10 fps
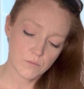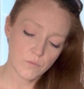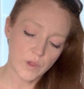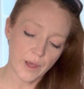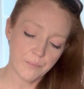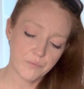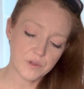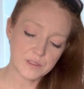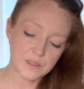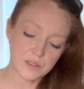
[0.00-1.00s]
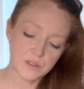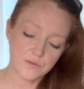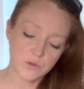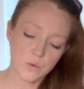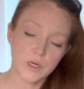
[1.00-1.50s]
Yeah, the Six of
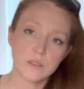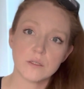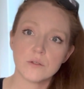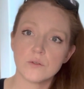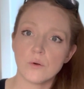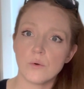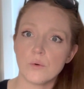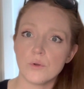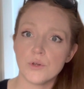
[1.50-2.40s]
Swords. So